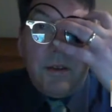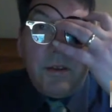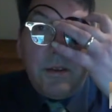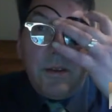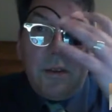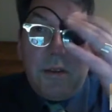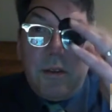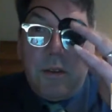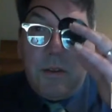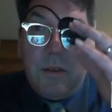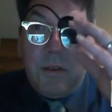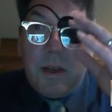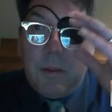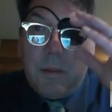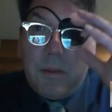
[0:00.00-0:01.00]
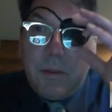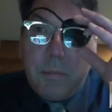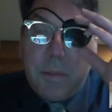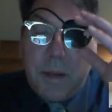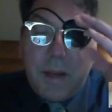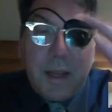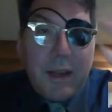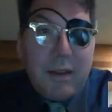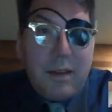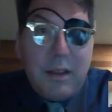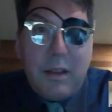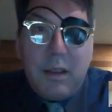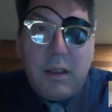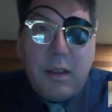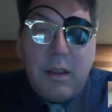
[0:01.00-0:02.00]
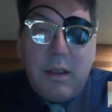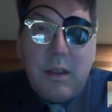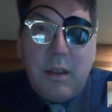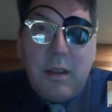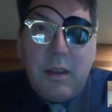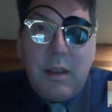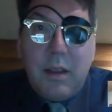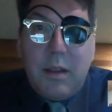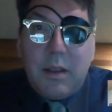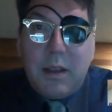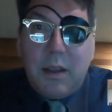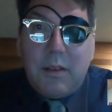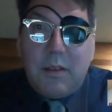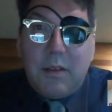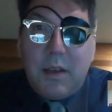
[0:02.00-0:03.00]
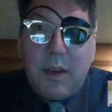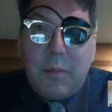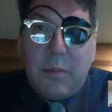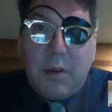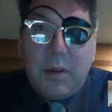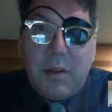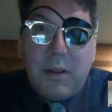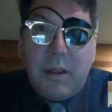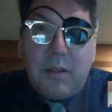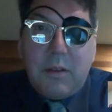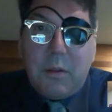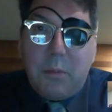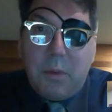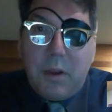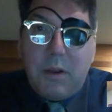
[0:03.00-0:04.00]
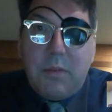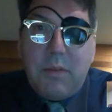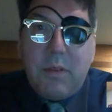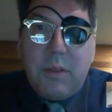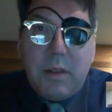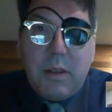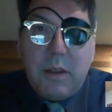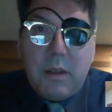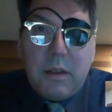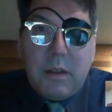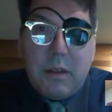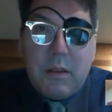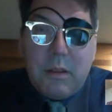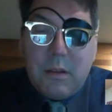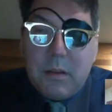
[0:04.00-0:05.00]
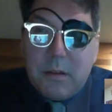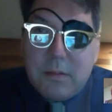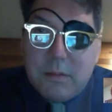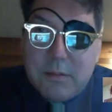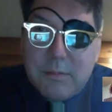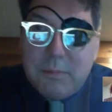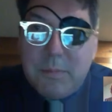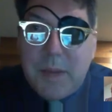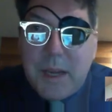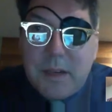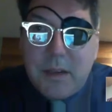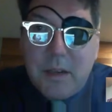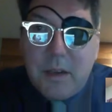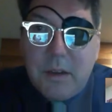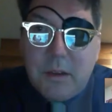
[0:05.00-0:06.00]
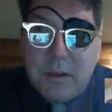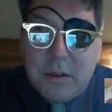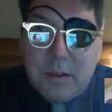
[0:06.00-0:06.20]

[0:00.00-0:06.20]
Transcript: and 2 Deborahs. But I got to tell you, in the case of Deborah, it's a wonderful thing. Back to you.